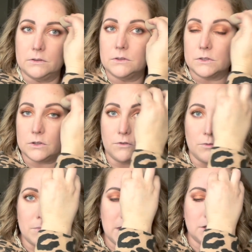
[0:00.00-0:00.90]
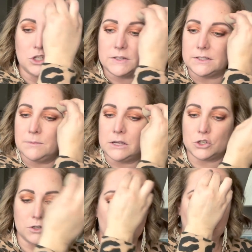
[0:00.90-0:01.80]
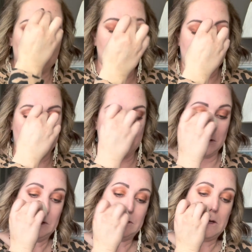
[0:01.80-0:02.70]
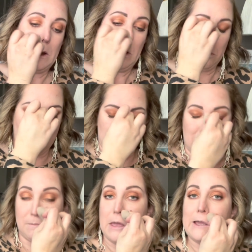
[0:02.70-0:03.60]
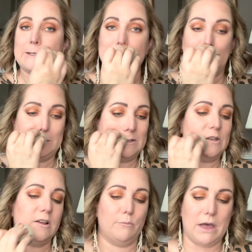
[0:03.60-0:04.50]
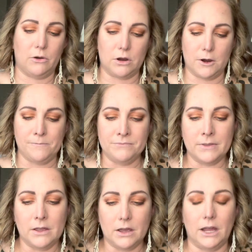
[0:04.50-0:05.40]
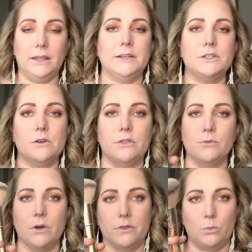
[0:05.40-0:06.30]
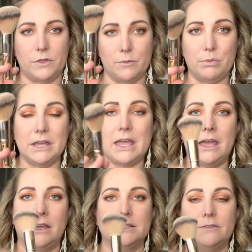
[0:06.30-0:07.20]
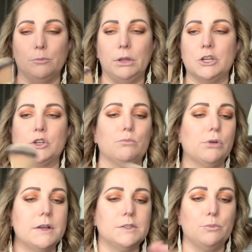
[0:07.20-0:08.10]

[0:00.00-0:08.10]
So for me, just to make sure that there is no excess powder, I like to go through with the big end of the blush and bronzer